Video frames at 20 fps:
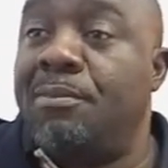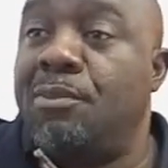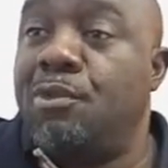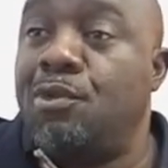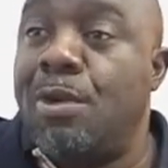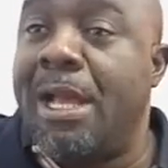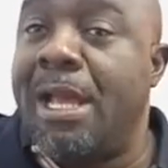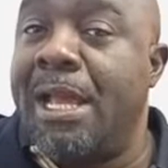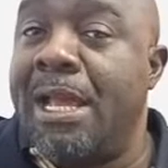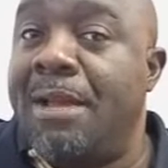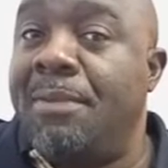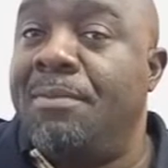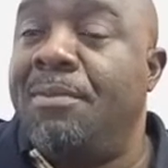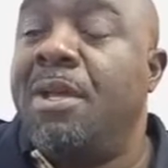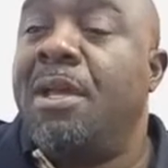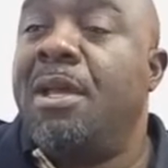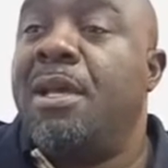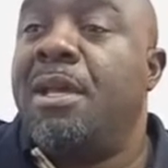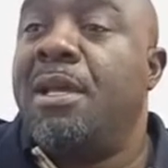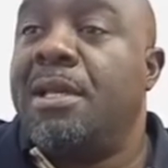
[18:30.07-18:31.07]
Who I am
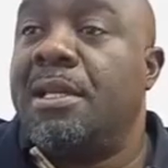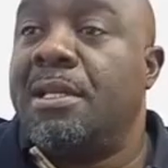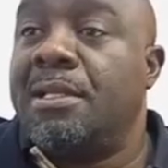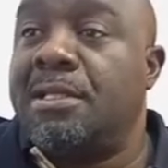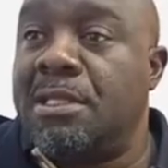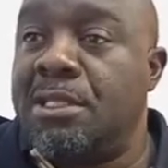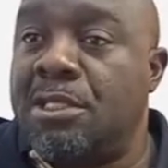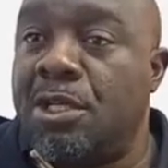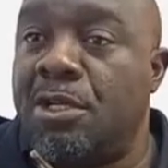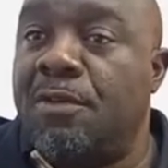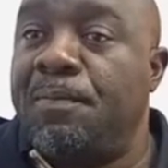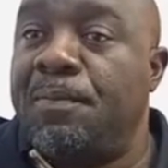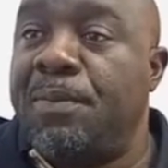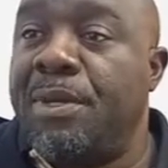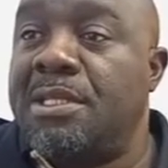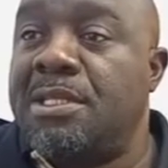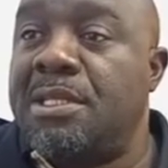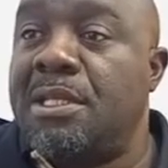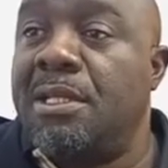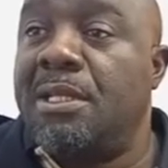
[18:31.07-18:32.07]
is the sort of
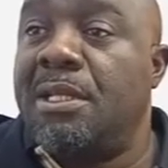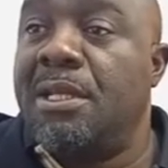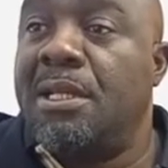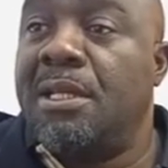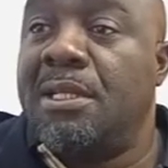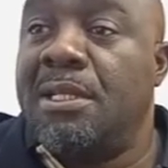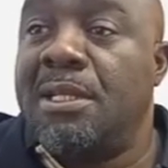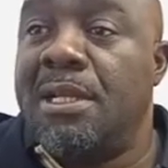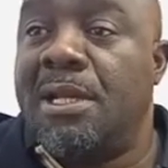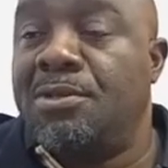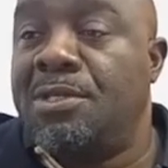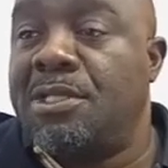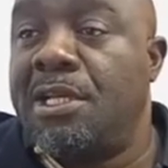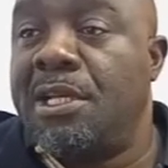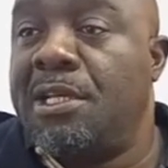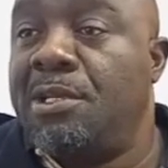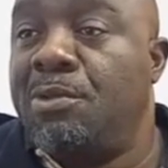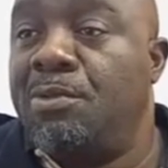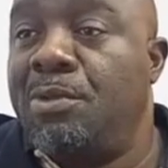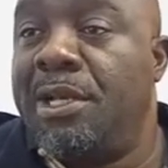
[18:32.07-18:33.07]
person I will say
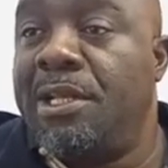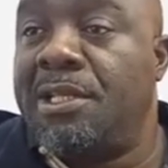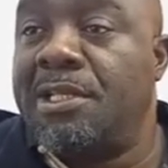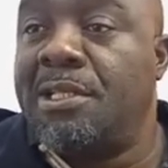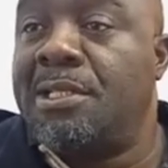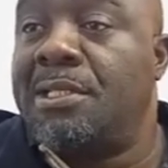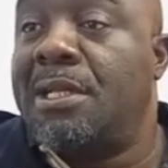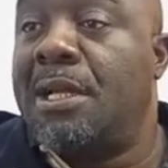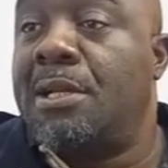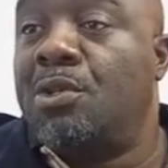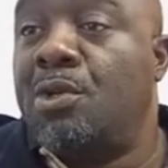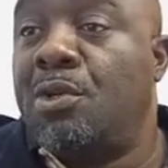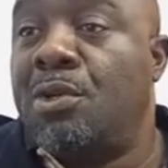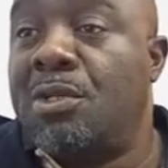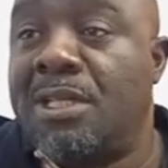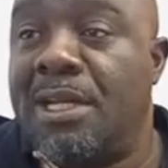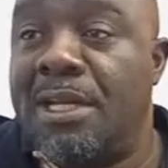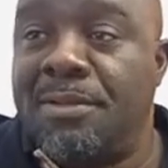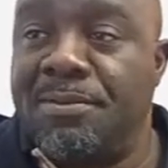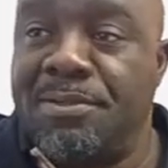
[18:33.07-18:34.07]
it the way it is at all
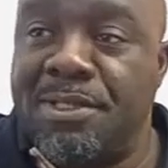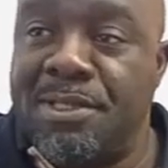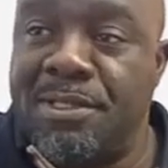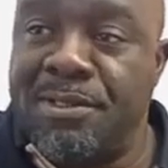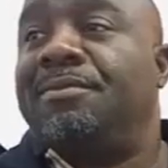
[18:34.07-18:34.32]
times.